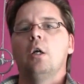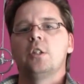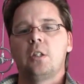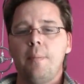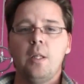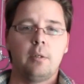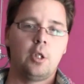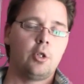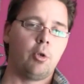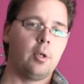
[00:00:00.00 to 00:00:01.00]
Some of the
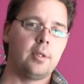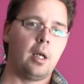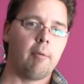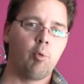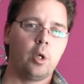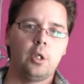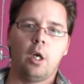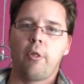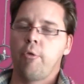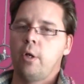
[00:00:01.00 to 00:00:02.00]
tutorials that I've worked
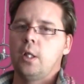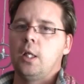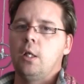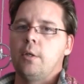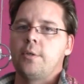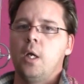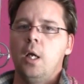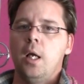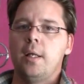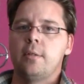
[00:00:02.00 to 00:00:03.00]
on throughout the years
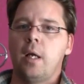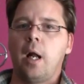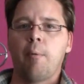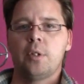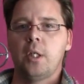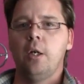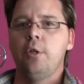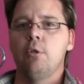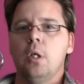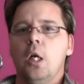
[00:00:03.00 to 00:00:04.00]
is that I will tell
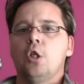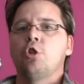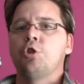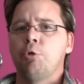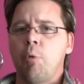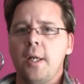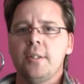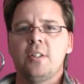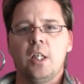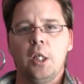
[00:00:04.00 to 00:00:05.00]
you,
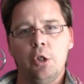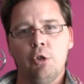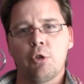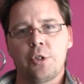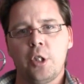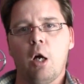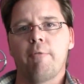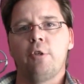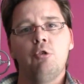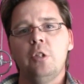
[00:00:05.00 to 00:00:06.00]
trust in
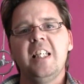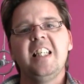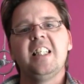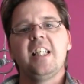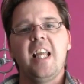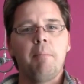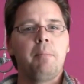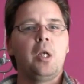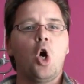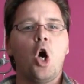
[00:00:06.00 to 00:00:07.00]
yourself. You need to get
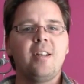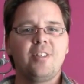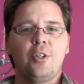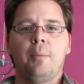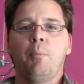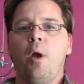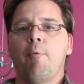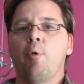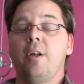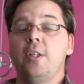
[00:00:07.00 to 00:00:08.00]
beyond a certain point
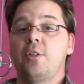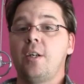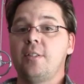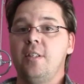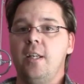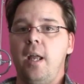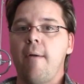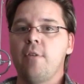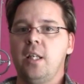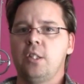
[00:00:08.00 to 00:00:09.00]
where you start seeing
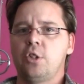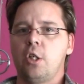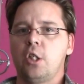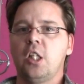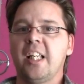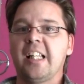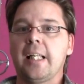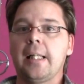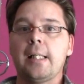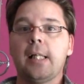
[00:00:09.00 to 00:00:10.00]
everything start to click, click,
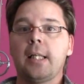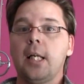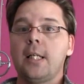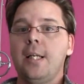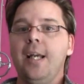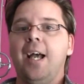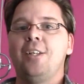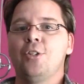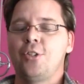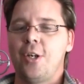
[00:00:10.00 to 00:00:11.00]
click, click, click, and
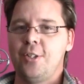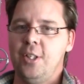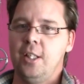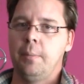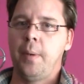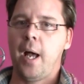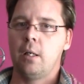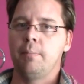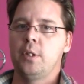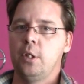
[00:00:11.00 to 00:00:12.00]
you start seeing the
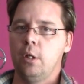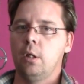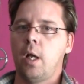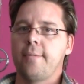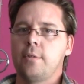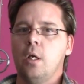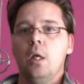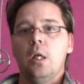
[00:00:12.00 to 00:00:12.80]
pattern materialize.